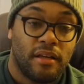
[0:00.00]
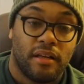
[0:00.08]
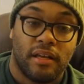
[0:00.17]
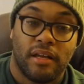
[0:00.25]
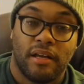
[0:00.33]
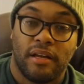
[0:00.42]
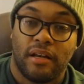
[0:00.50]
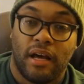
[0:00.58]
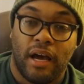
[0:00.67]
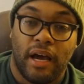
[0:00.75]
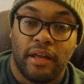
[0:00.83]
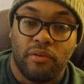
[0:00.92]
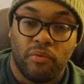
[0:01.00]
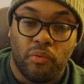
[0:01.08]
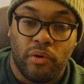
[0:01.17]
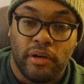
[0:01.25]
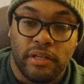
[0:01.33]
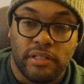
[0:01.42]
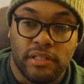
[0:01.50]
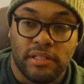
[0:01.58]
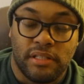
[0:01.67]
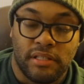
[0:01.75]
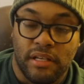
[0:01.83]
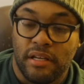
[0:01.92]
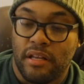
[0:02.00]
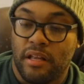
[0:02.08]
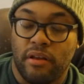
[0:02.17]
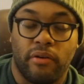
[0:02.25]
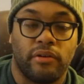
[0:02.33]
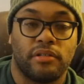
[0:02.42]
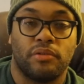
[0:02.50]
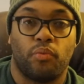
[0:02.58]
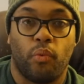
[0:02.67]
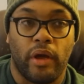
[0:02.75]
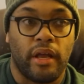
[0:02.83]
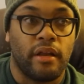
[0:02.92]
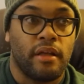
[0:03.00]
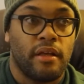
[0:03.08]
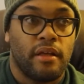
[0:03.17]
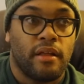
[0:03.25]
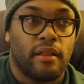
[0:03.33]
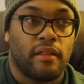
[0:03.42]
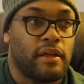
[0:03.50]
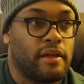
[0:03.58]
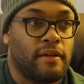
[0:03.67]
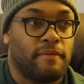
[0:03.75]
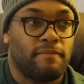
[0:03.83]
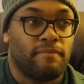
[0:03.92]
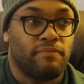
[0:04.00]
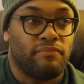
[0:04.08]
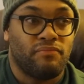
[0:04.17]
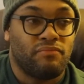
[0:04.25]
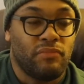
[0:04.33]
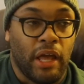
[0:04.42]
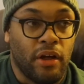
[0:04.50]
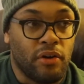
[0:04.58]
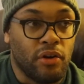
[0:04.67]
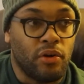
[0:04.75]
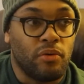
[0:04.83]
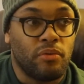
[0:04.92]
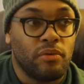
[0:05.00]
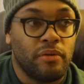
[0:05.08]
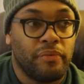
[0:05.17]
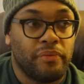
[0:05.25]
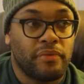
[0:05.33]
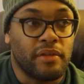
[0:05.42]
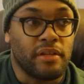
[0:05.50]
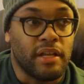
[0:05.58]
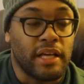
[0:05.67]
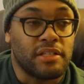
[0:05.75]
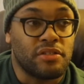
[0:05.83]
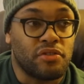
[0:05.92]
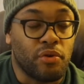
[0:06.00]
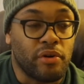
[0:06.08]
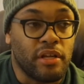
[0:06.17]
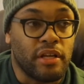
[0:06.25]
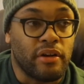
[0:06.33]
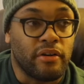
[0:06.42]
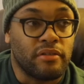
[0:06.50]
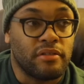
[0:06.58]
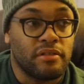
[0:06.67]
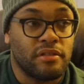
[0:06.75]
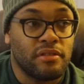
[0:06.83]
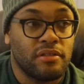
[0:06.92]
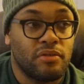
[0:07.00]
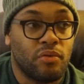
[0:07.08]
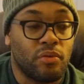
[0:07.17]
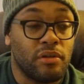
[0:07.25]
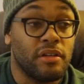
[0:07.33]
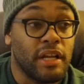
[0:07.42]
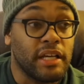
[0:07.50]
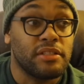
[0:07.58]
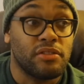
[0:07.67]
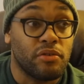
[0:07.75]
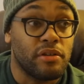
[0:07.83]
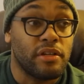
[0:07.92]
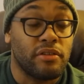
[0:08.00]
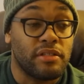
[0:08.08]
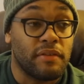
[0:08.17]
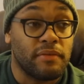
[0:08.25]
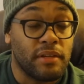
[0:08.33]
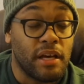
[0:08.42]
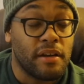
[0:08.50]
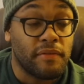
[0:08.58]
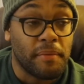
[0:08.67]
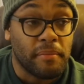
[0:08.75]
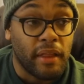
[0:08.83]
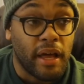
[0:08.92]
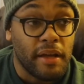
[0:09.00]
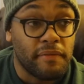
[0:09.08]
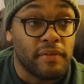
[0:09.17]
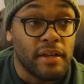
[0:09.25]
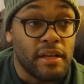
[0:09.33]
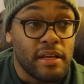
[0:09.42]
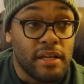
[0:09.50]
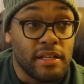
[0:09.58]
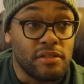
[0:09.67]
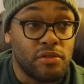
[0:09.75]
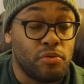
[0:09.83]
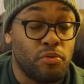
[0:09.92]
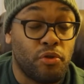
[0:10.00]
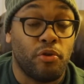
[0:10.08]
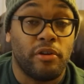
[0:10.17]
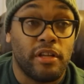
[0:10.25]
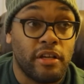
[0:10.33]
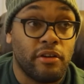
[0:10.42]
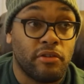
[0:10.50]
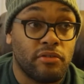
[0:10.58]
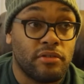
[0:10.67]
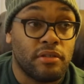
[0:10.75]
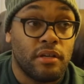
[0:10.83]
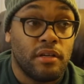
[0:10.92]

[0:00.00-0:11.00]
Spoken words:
And I don't want to just sit here and just wait, like, I don't know, the next 30 years. Or the next 30 years after that, if I'm live in 230 years